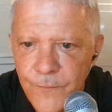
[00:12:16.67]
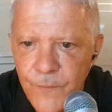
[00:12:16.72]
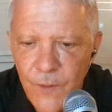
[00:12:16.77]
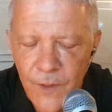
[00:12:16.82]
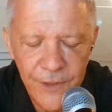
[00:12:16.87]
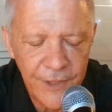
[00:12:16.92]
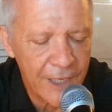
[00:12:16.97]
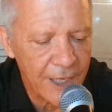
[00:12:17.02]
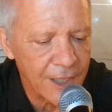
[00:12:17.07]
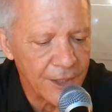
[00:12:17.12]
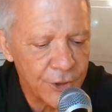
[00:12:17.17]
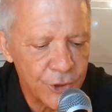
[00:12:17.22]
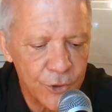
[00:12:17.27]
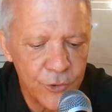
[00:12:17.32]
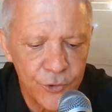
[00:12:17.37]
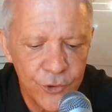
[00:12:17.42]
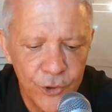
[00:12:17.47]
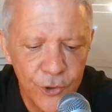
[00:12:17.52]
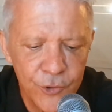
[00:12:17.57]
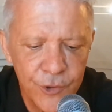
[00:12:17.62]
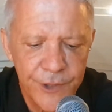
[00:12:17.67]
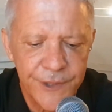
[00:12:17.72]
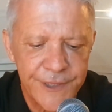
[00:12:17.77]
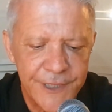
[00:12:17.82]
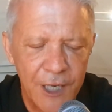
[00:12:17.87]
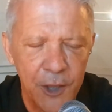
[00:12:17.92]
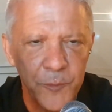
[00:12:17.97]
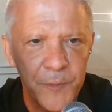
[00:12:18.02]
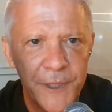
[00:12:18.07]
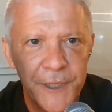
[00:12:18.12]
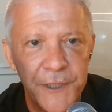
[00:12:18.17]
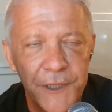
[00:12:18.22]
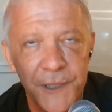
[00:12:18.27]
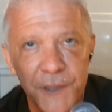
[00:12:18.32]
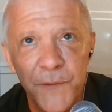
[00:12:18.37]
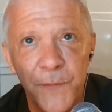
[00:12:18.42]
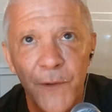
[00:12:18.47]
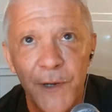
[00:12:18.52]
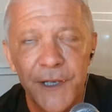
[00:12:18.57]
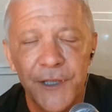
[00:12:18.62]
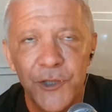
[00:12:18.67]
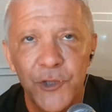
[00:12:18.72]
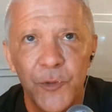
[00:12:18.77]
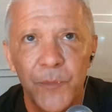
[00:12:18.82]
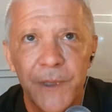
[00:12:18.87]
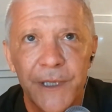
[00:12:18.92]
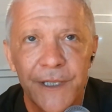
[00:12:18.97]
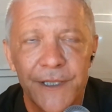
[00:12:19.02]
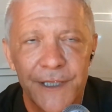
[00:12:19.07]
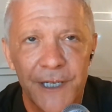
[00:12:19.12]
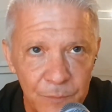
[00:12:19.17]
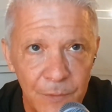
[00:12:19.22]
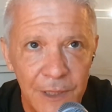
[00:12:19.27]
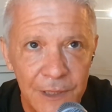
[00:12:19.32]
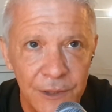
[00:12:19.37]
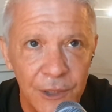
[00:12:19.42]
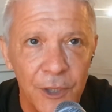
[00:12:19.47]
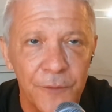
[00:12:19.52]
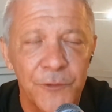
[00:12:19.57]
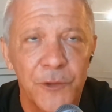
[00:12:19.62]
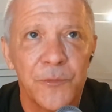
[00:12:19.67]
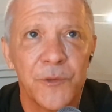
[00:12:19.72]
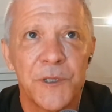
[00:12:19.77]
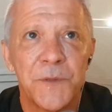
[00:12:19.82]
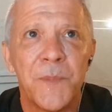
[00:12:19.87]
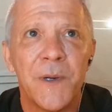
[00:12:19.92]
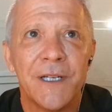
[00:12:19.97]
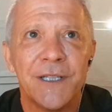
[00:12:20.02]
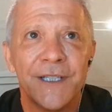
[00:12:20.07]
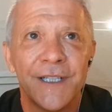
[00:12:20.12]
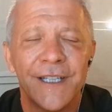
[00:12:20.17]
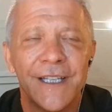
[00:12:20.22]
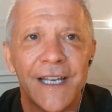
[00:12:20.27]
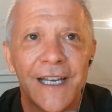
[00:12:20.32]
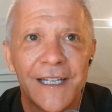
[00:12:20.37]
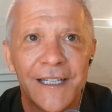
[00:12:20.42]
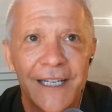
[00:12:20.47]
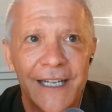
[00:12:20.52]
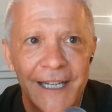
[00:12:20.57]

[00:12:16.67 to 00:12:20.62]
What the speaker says: Yeah. You just help. It's funny too, because I love your response to that.